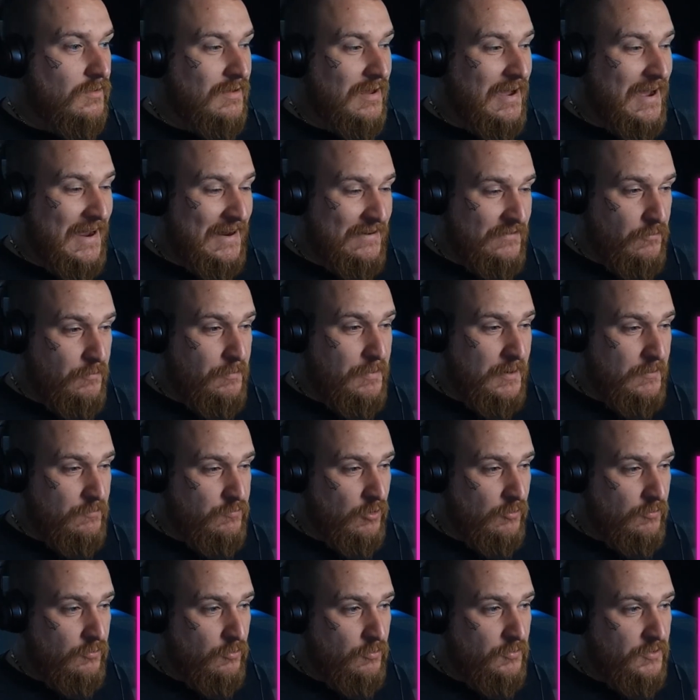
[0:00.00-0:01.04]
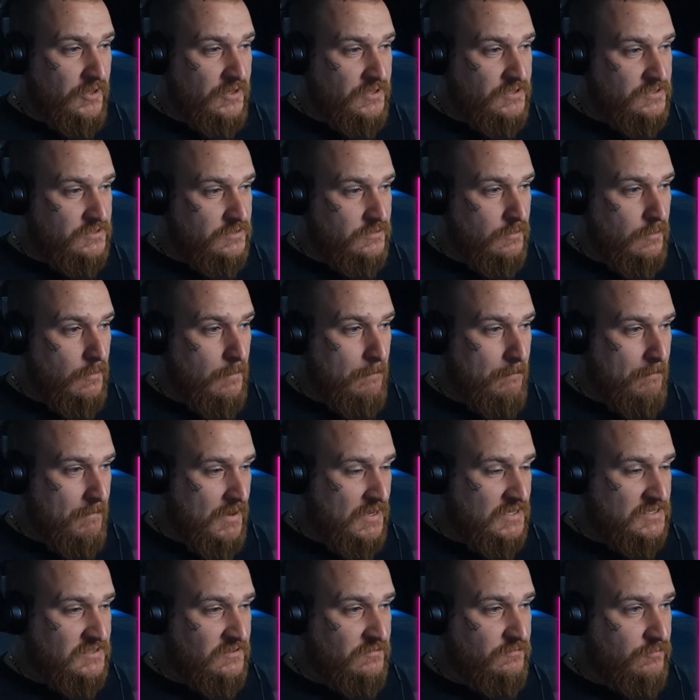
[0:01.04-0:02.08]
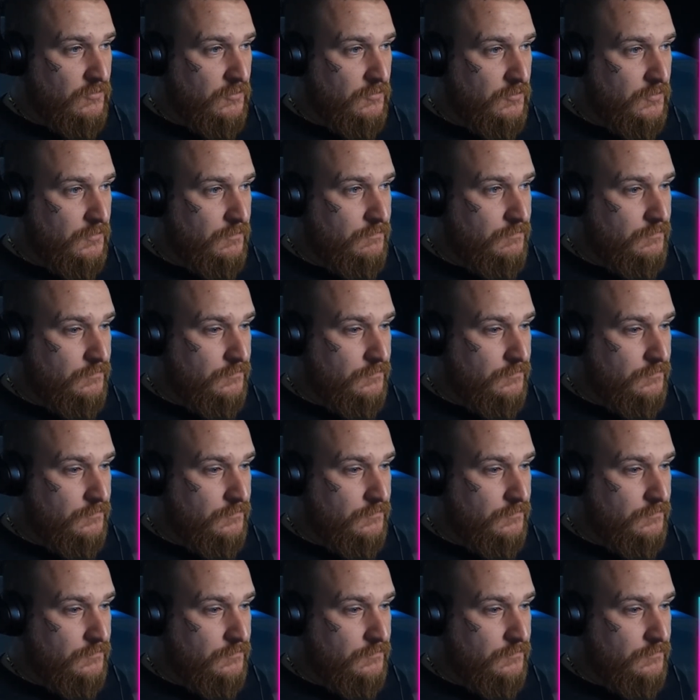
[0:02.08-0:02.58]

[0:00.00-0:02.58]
I have a big problem with this, massive problem.